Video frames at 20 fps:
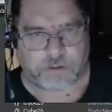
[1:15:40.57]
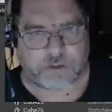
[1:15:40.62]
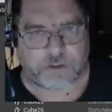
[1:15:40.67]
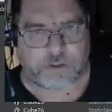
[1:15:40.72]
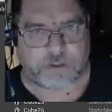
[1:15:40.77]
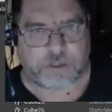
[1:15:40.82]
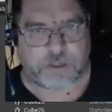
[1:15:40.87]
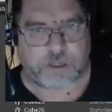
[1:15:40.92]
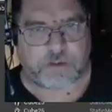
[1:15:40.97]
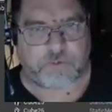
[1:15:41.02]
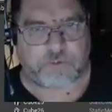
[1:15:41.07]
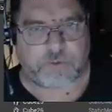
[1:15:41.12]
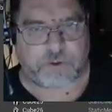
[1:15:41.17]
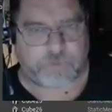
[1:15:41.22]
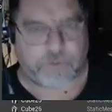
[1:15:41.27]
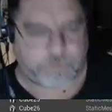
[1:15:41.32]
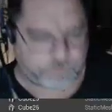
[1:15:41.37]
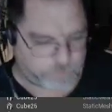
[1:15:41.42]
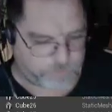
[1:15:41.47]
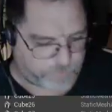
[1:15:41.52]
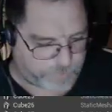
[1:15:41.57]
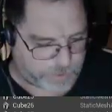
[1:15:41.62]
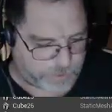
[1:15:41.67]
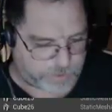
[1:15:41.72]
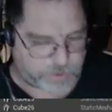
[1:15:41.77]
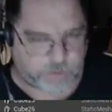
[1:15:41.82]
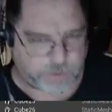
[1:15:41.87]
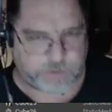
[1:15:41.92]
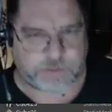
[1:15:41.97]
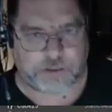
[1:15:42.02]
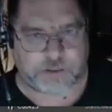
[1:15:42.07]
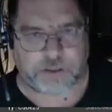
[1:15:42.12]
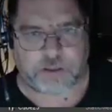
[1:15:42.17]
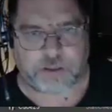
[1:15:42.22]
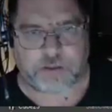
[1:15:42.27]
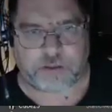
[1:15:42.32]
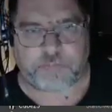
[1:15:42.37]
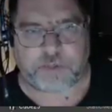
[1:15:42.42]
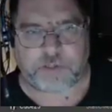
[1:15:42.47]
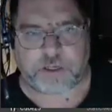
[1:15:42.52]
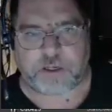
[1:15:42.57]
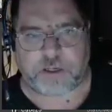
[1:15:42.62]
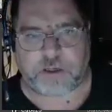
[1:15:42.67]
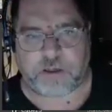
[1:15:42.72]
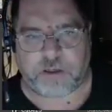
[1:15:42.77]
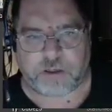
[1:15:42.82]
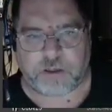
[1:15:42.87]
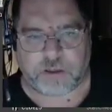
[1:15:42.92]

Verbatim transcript: Now we go into our binocs, hit B.